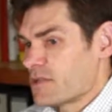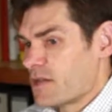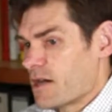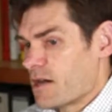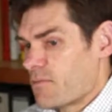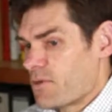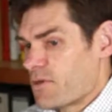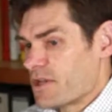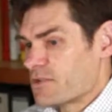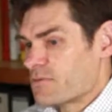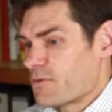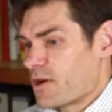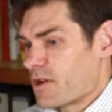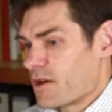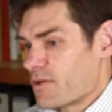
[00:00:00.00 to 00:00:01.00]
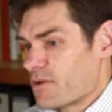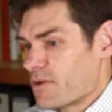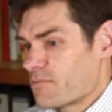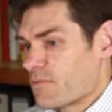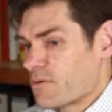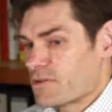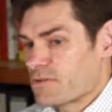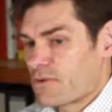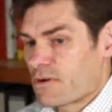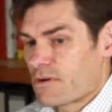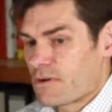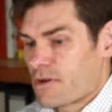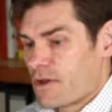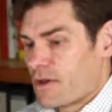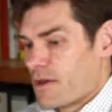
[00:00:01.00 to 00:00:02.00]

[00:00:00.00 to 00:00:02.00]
With each one I learned what was wrong